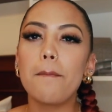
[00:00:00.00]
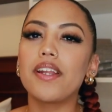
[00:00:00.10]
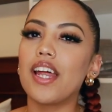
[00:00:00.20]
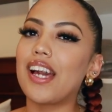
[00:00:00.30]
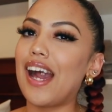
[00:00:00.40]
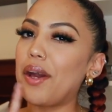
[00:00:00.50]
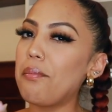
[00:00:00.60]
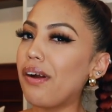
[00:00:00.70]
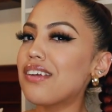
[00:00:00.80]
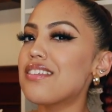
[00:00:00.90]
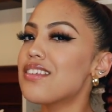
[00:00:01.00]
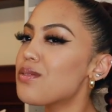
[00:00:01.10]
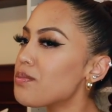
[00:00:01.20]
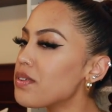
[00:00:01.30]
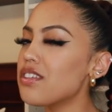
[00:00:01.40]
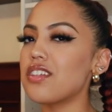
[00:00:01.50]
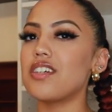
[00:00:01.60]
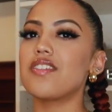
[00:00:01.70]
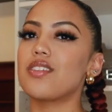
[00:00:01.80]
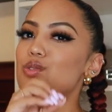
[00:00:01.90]
but like I unboxed this one
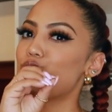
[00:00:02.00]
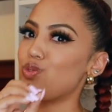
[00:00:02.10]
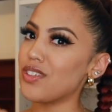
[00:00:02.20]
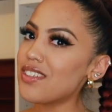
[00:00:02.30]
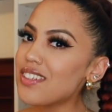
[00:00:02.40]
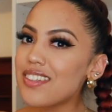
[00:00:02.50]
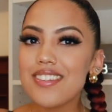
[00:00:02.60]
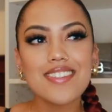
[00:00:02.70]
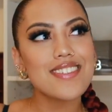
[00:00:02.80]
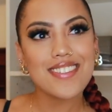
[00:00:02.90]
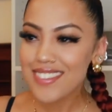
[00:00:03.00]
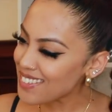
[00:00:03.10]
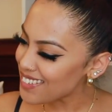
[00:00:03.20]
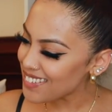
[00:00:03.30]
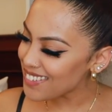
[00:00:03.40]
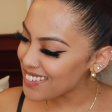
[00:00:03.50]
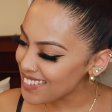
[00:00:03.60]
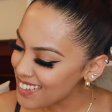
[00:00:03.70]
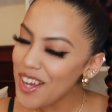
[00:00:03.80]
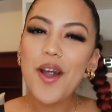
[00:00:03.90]
myself because I was really
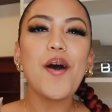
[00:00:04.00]
excited.